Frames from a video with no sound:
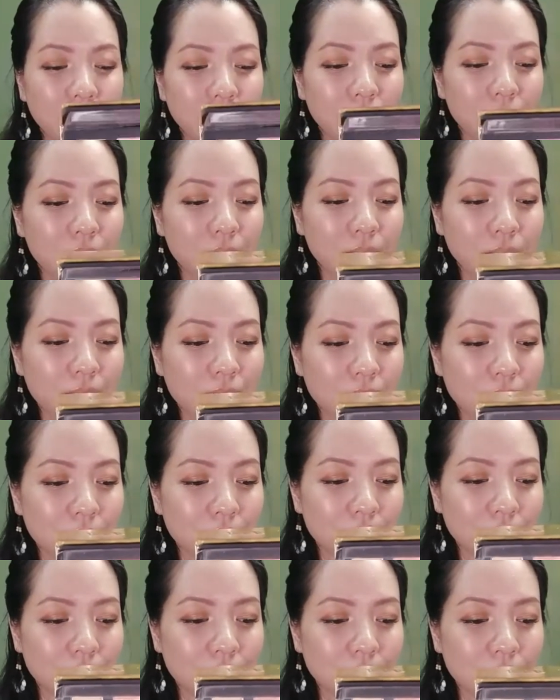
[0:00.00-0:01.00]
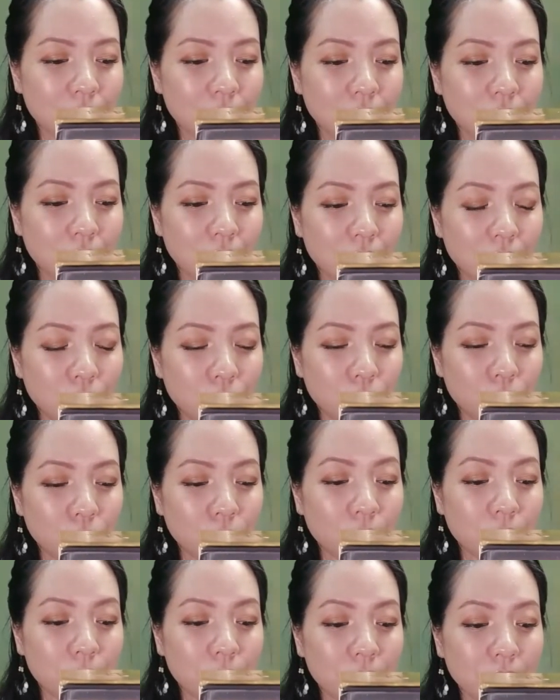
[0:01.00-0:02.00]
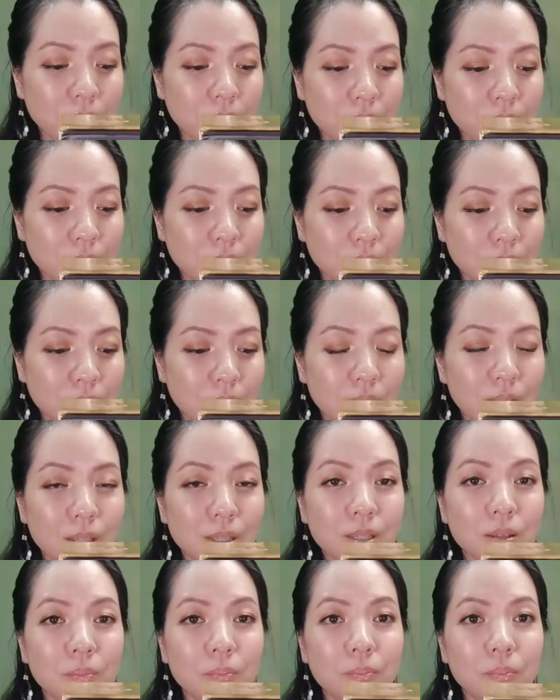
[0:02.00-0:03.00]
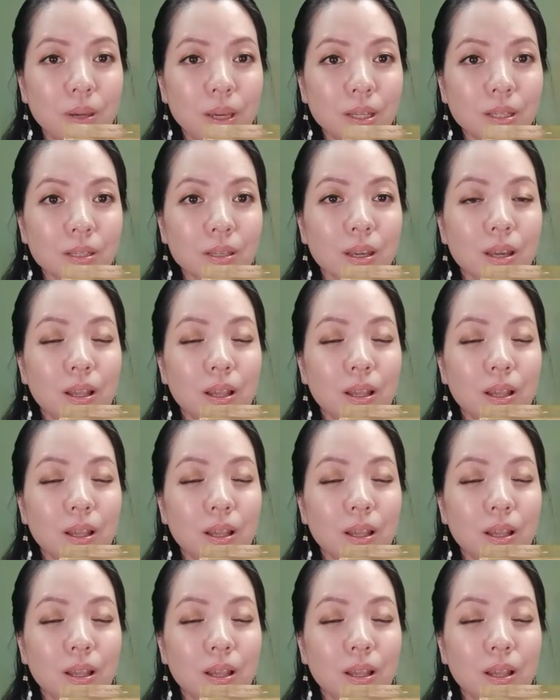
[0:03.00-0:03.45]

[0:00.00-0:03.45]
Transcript: And next, this is the Extra Basics. It's a matte